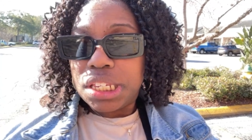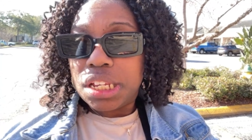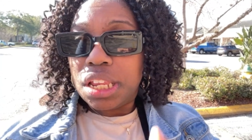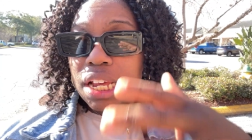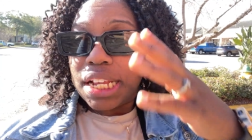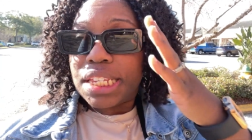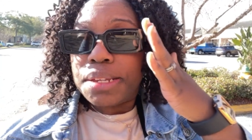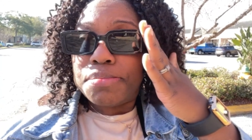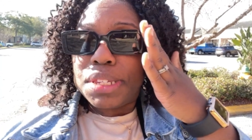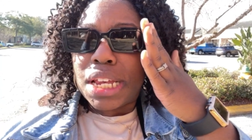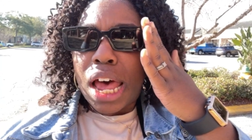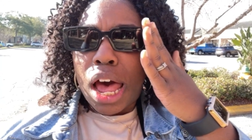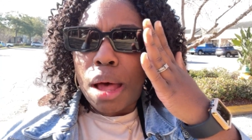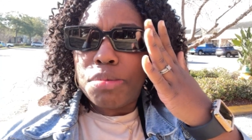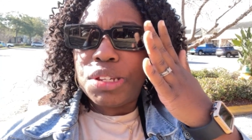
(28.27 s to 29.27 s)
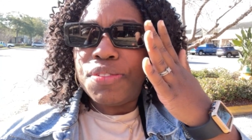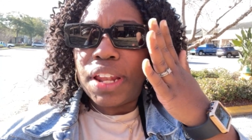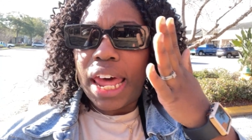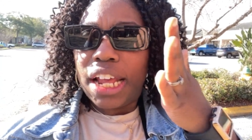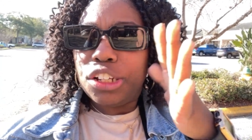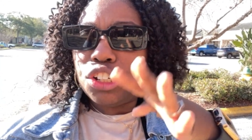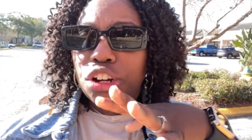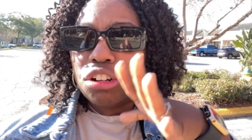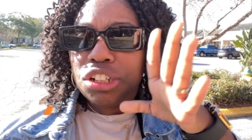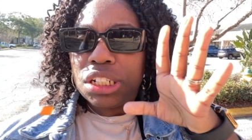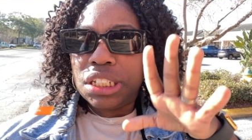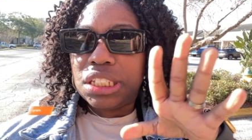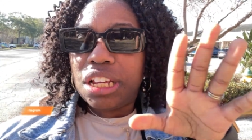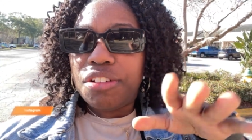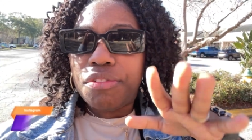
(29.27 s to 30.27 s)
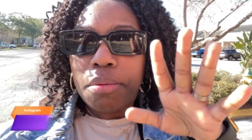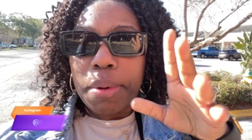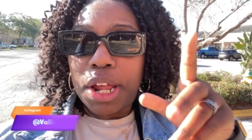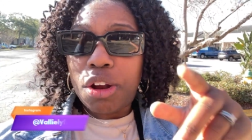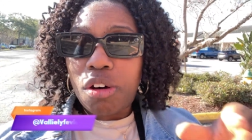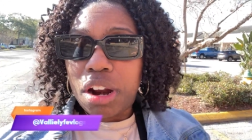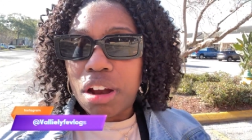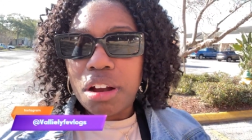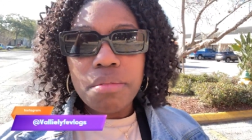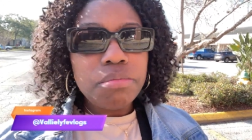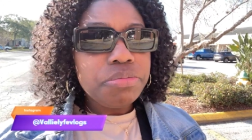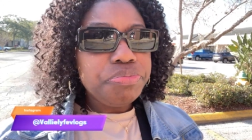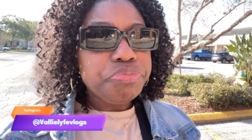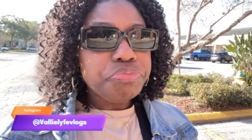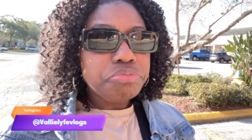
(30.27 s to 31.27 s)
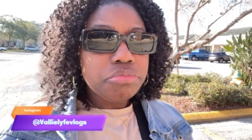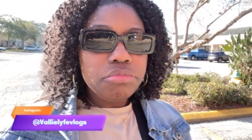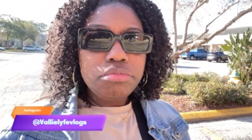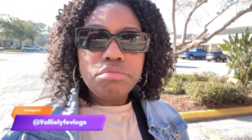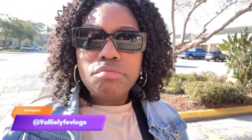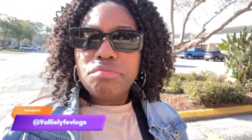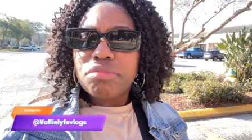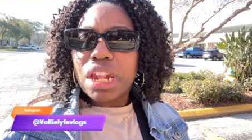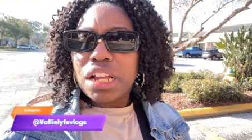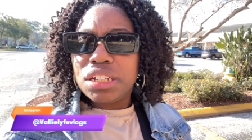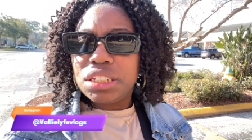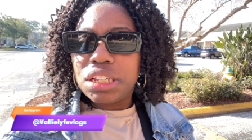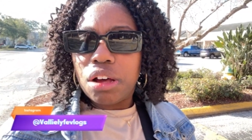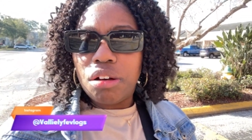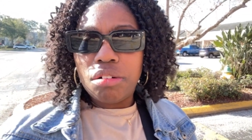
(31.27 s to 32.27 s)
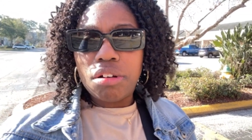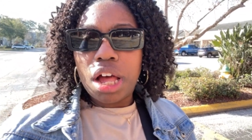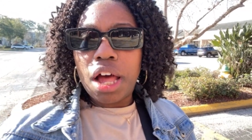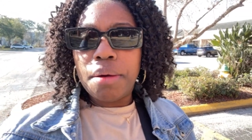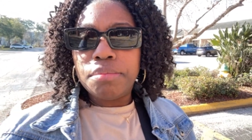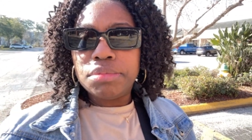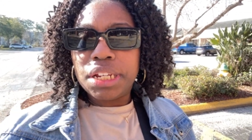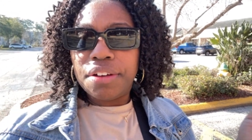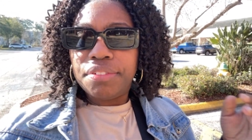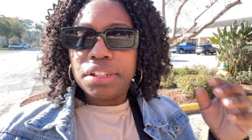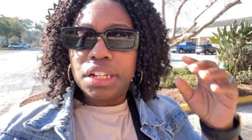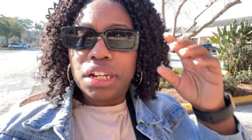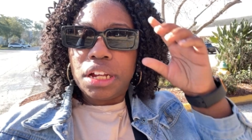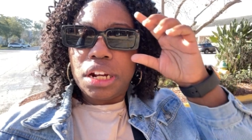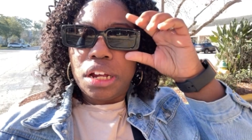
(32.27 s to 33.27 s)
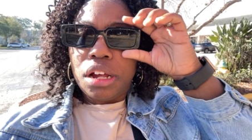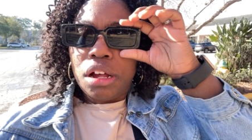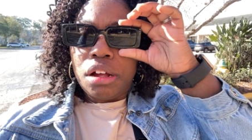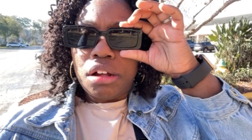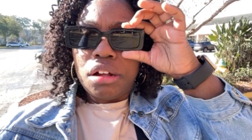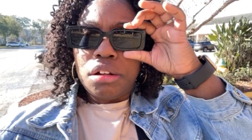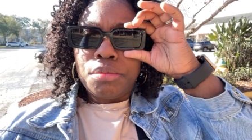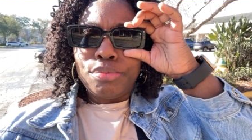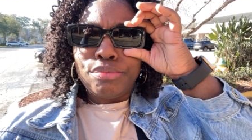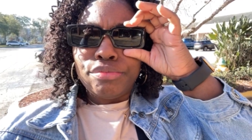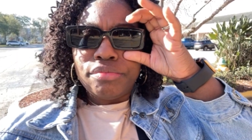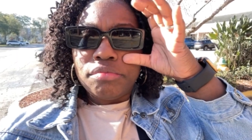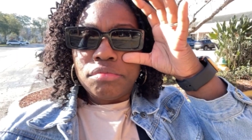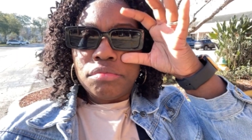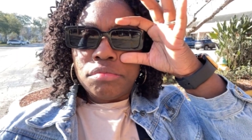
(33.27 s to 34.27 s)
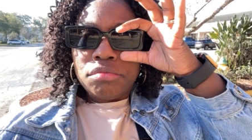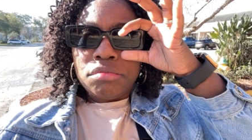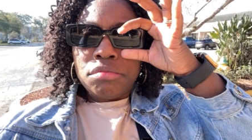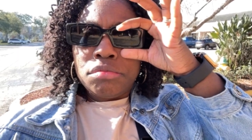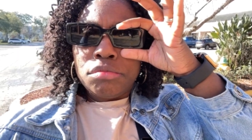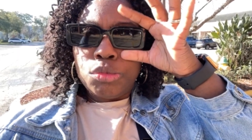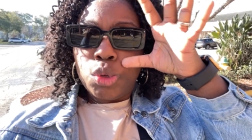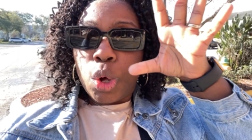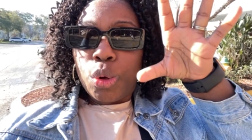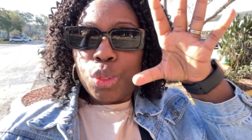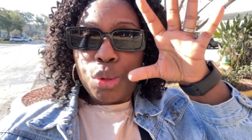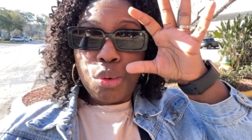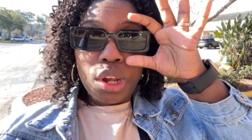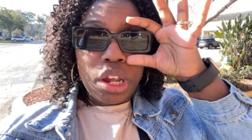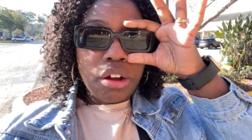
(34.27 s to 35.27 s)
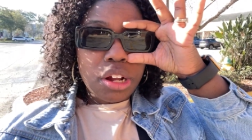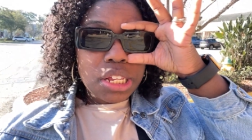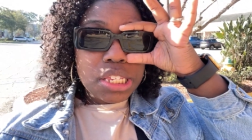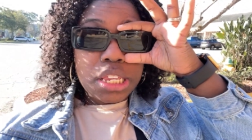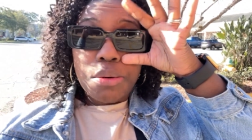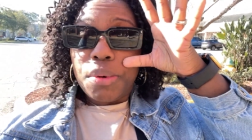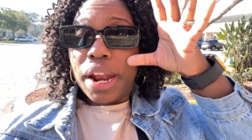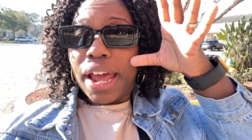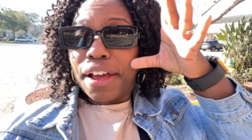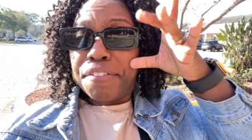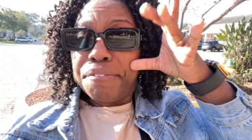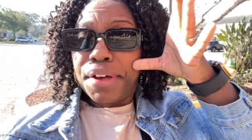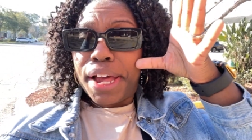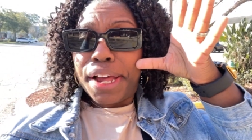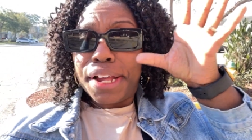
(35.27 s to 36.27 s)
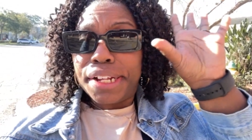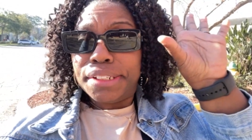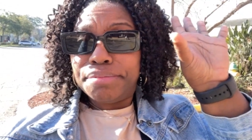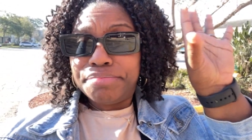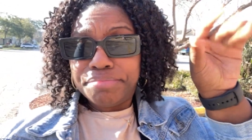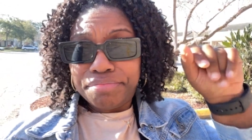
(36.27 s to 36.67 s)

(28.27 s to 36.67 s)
to look at some tops for like church and stuff for my daughter. So I'm definitely gonna um, go through here and see what I can find.